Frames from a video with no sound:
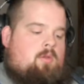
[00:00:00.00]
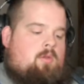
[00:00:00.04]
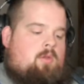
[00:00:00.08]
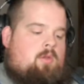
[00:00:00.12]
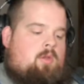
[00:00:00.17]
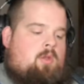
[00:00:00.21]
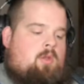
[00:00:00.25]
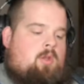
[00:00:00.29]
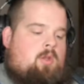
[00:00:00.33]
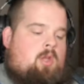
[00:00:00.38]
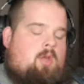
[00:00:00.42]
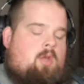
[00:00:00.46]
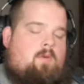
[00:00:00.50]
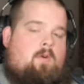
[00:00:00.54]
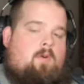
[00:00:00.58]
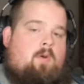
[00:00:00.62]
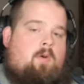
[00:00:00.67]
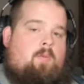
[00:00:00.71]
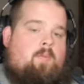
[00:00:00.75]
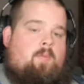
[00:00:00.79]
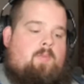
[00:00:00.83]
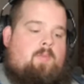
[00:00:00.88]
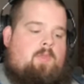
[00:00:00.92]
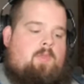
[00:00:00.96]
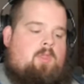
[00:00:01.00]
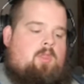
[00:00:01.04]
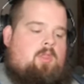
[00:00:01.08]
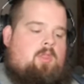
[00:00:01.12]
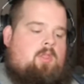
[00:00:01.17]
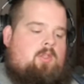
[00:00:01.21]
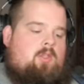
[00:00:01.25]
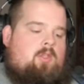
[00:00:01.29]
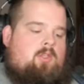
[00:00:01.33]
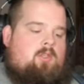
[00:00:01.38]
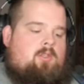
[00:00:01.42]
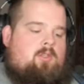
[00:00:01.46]
And I hope
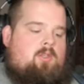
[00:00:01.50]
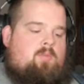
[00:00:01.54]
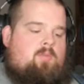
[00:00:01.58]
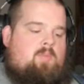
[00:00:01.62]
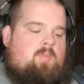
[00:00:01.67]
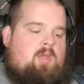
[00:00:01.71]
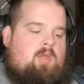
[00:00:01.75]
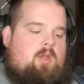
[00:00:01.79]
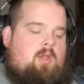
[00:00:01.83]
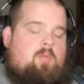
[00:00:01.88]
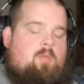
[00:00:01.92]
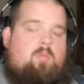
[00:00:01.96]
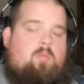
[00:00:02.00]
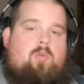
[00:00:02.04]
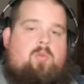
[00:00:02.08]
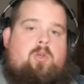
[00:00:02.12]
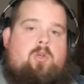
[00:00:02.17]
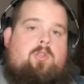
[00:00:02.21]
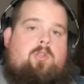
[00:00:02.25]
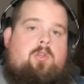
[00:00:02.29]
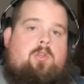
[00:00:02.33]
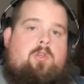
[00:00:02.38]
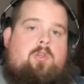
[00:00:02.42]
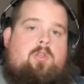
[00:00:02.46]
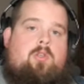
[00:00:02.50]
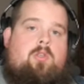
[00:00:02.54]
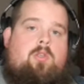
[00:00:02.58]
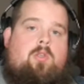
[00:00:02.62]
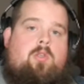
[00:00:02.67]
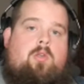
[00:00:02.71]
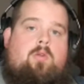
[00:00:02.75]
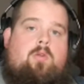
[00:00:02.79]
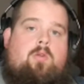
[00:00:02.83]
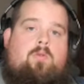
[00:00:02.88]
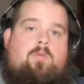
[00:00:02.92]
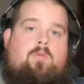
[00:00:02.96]
this has been a blessing to
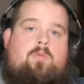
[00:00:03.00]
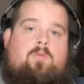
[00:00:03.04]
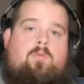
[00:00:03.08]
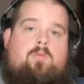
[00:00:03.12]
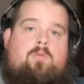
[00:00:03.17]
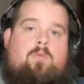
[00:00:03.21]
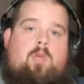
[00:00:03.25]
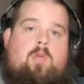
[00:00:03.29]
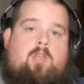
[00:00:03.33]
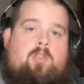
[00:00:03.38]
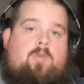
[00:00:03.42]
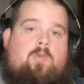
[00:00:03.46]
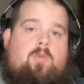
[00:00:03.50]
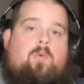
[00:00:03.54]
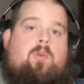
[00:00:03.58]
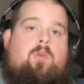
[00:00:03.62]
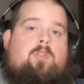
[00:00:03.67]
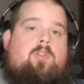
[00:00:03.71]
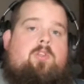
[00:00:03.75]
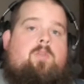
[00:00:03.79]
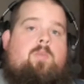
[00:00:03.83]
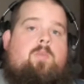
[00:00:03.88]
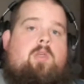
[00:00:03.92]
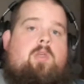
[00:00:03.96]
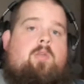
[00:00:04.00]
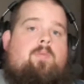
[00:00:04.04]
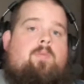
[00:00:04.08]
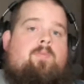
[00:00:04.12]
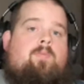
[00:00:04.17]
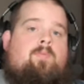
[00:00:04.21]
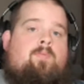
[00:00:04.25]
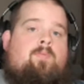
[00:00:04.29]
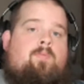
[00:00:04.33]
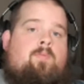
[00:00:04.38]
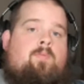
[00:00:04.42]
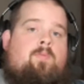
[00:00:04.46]
you as it was to me.
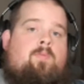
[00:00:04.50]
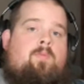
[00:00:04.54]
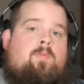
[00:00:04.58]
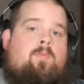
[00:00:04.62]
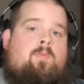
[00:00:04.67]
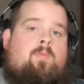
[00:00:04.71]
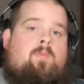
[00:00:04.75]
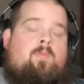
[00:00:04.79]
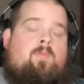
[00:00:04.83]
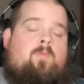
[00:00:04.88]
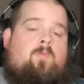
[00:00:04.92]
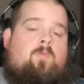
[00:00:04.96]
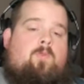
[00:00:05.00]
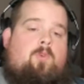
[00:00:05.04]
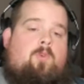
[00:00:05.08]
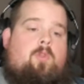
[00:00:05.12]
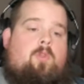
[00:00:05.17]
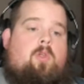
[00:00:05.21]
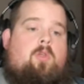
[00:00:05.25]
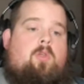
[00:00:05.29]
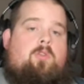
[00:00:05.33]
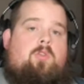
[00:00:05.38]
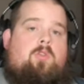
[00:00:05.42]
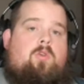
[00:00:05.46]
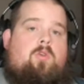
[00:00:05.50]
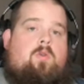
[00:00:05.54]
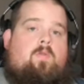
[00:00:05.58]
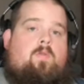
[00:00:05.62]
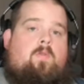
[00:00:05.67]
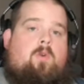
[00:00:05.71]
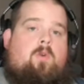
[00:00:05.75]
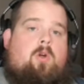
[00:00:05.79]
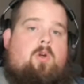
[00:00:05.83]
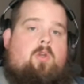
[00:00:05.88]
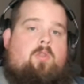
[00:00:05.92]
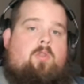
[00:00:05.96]
For
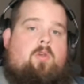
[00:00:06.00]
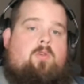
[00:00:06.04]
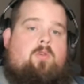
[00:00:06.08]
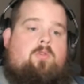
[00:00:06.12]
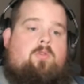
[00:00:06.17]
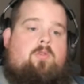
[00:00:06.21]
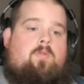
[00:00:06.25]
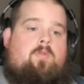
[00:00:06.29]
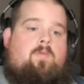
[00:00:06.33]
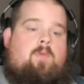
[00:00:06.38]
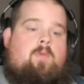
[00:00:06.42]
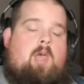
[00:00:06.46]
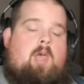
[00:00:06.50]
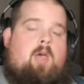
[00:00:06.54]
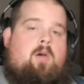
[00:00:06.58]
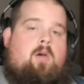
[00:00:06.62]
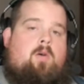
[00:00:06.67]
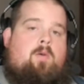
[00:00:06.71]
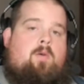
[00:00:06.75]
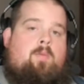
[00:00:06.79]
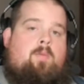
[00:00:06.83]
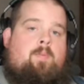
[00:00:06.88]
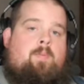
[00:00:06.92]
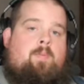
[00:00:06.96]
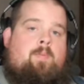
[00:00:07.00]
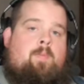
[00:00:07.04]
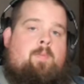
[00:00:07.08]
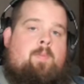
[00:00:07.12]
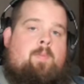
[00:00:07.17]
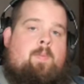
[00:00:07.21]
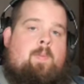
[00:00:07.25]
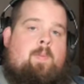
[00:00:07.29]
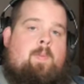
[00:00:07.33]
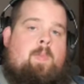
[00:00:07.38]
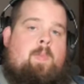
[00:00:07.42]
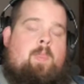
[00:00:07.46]
all those at home,
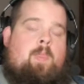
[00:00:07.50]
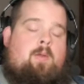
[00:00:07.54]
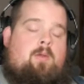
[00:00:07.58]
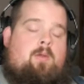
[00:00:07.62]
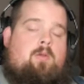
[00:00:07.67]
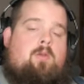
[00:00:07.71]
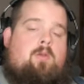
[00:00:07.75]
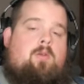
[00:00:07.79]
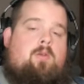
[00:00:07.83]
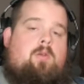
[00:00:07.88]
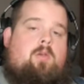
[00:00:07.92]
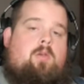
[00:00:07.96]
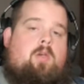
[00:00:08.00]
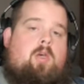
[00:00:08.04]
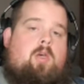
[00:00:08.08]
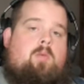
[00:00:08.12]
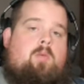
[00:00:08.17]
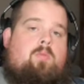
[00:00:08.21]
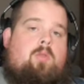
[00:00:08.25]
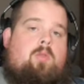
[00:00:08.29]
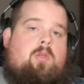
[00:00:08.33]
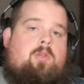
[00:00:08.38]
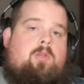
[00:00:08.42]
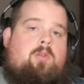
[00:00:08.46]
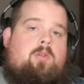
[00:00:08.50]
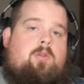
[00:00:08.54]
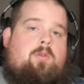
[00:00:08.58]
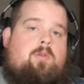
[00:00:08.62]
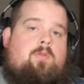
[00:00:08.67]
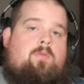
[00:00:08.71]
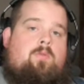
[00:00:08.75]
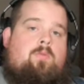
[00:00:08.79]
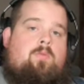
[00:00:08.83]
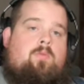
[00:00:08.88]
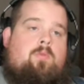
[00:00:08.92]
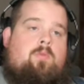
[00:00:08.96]
God bless
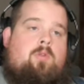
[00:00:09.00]
you.